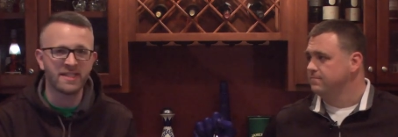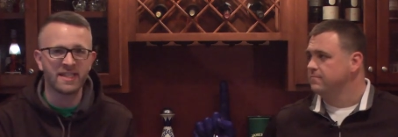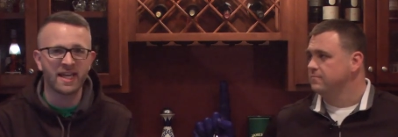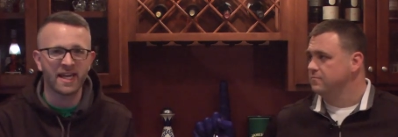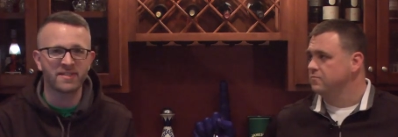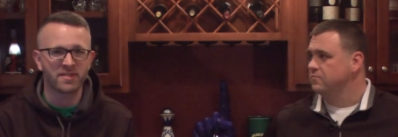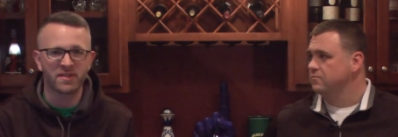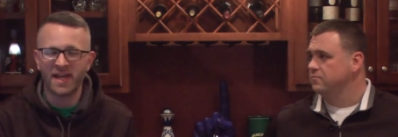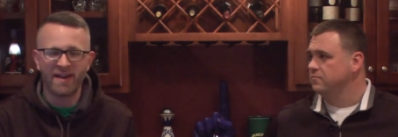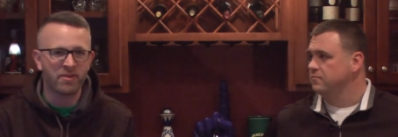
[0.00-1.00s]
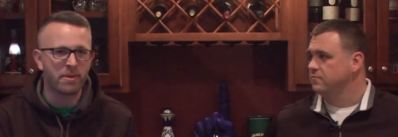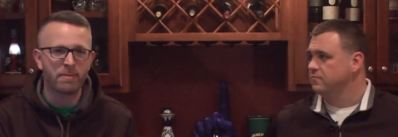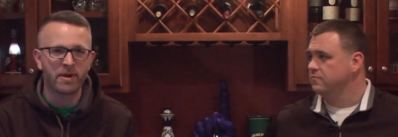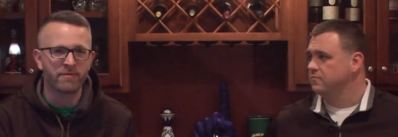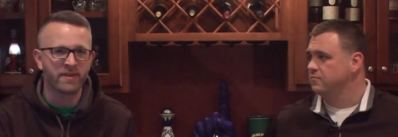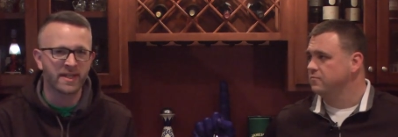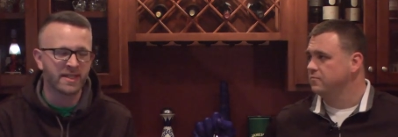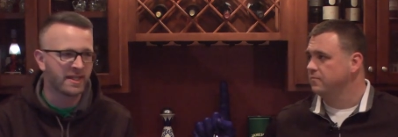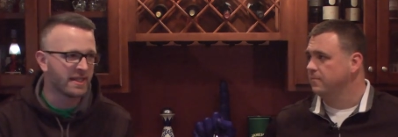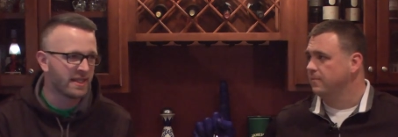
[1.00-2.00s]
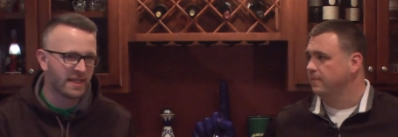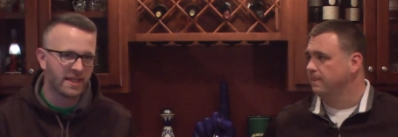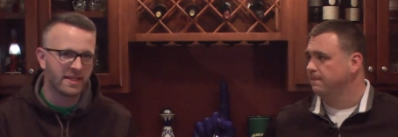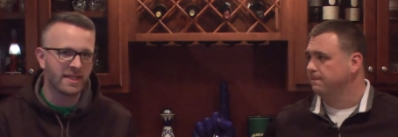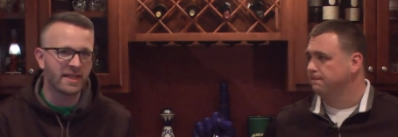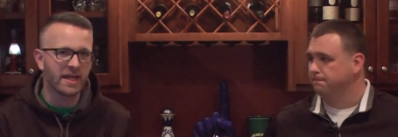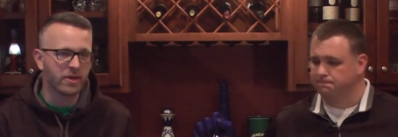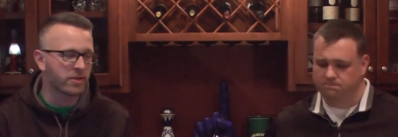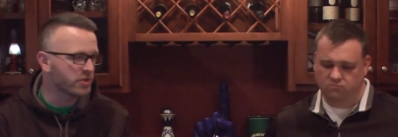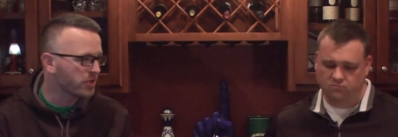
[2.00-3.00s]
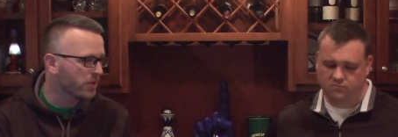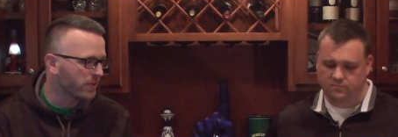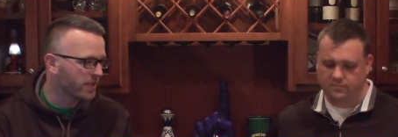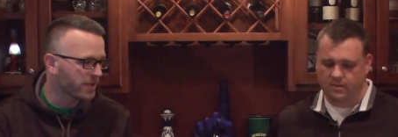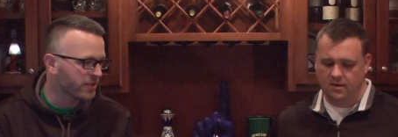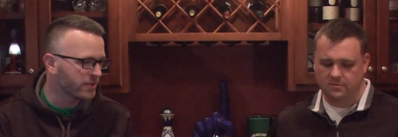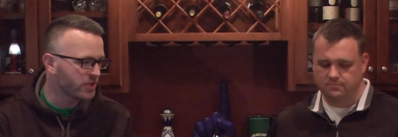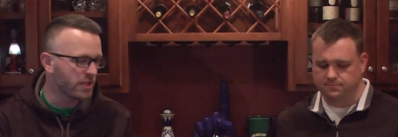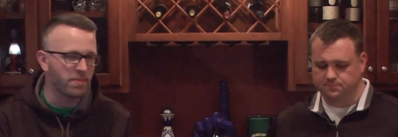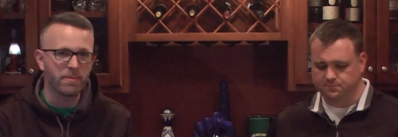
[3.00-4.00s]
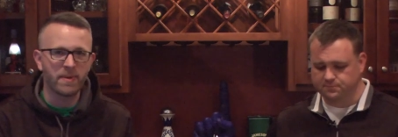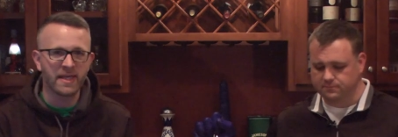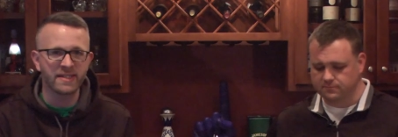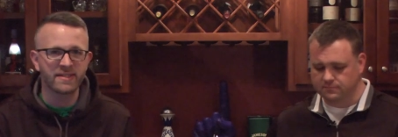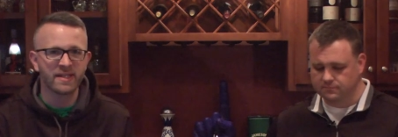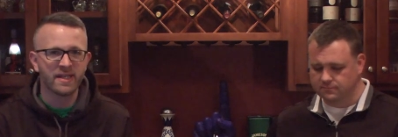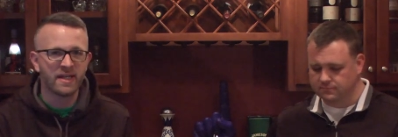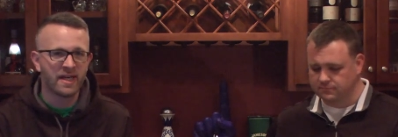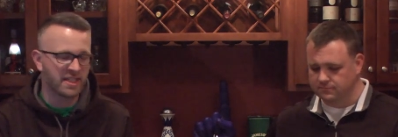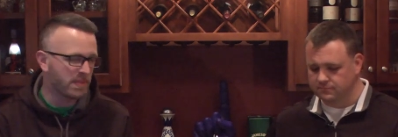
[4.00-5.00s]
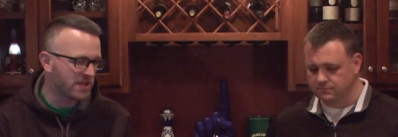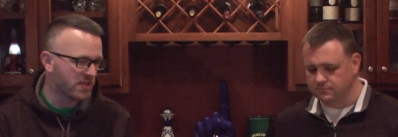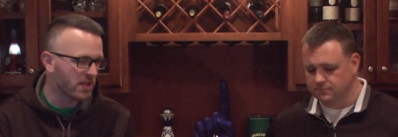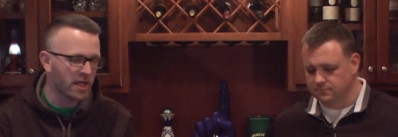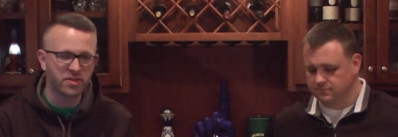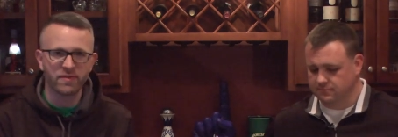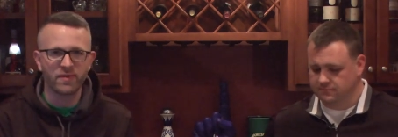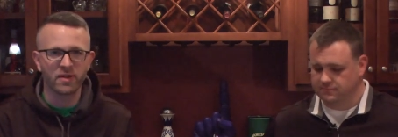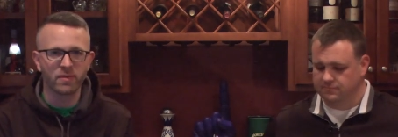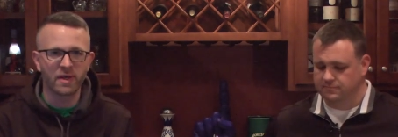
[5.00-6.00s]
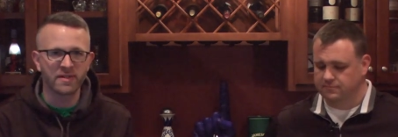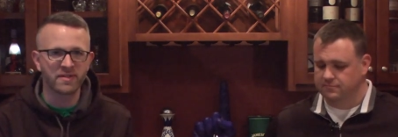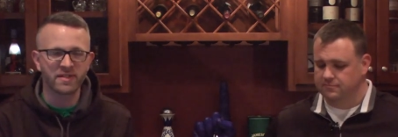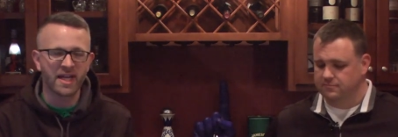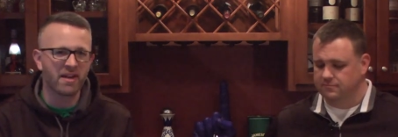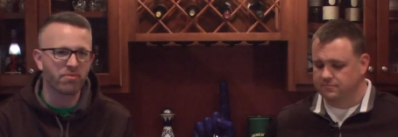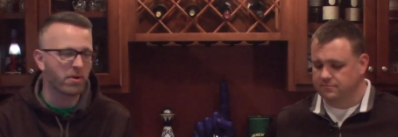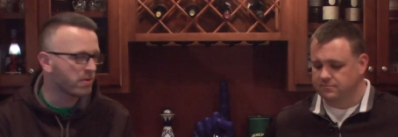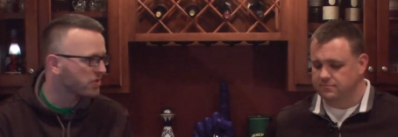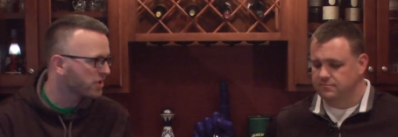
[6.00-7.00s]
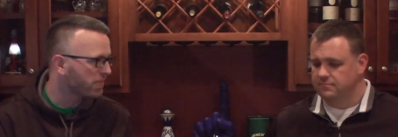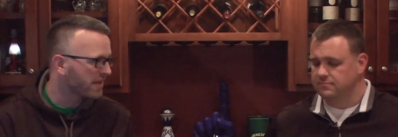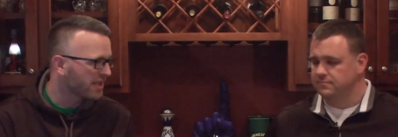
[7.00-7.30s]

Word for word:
Speaker 1: DK. So you have to be perfect. Let that go to show when you're doing GPPs, especially larger field ones. Kind of throw ownership a